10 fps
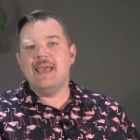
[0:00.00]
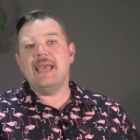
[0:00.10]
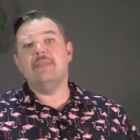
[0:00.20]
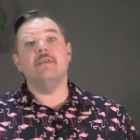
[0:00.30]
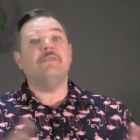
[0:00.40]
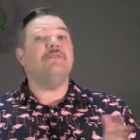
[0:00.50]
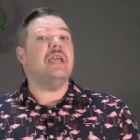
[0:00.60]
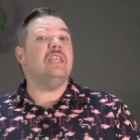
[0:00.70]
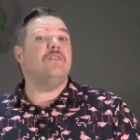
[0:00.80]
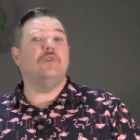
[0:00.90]
and the
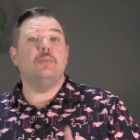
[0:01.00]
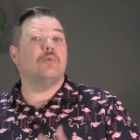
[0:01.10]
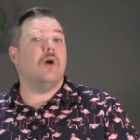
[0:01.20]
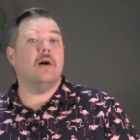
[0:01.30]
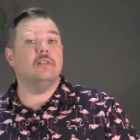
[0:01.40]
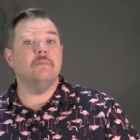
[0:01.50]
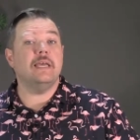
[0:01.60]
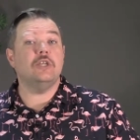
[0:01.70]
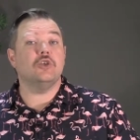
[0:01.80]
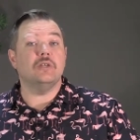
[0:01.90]
faithful
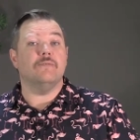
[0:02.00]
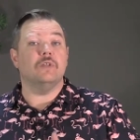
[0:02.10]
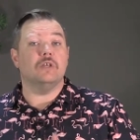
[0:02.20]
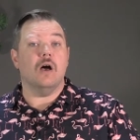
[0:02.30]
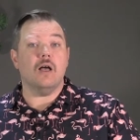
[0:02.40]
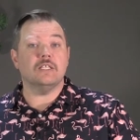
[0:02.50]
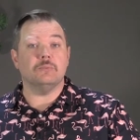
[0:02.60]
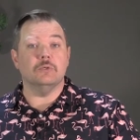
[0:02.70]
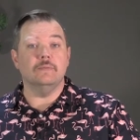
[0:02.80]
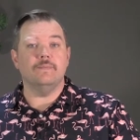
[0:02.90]
proclamation of the
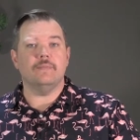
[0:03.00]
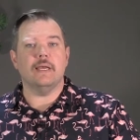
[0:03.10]
gospel,